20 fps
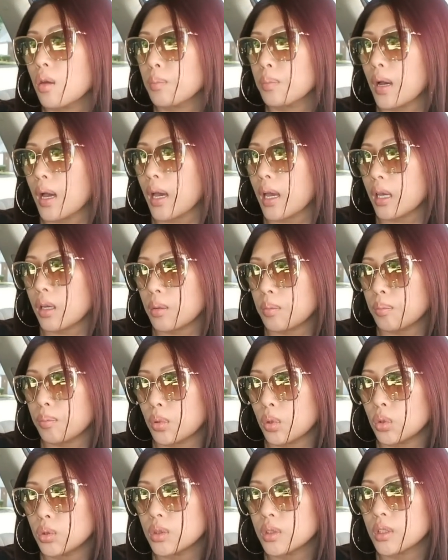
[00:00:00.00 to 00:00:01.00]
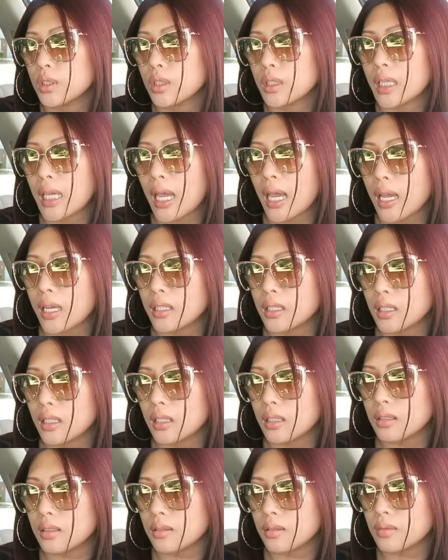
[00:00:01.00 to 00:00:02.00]
by Boulder
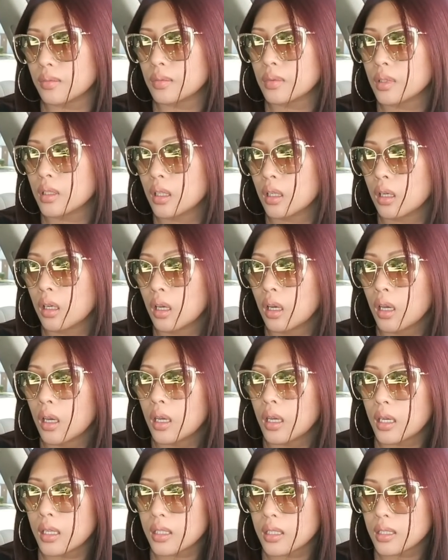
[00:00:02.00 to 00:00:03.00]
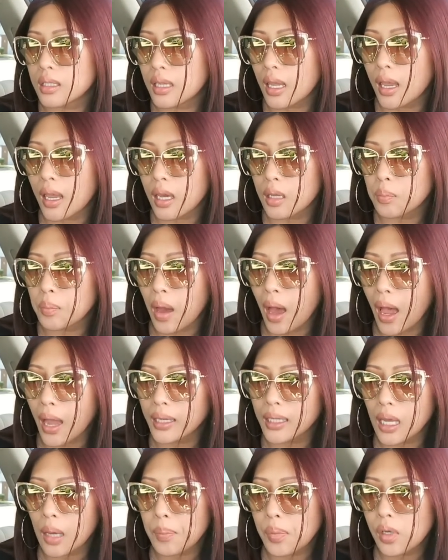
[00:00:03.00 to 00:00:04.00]
Canyon. It said
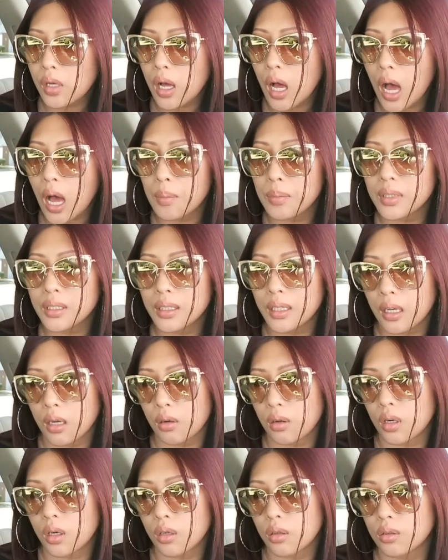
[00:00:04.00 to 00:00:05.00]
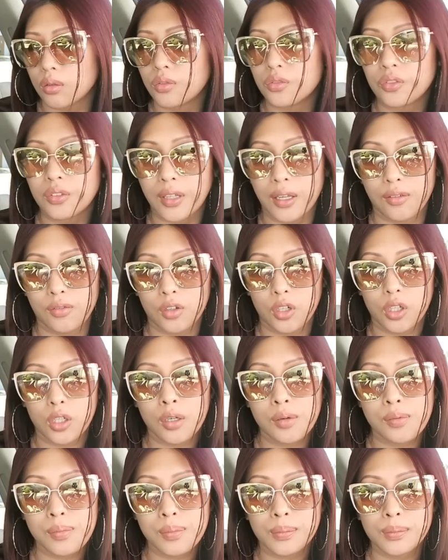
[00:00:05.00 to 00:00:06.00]
pineapple habanero
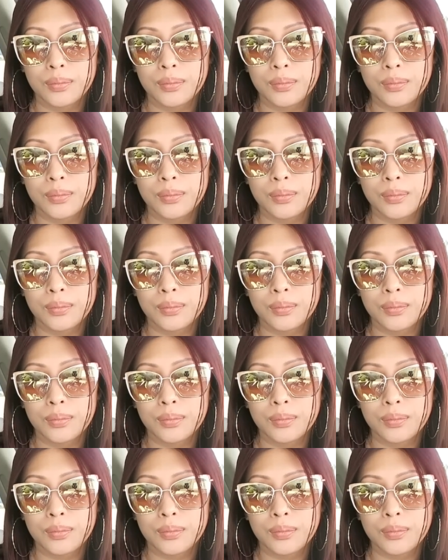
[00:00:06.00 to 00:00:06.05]
flavor.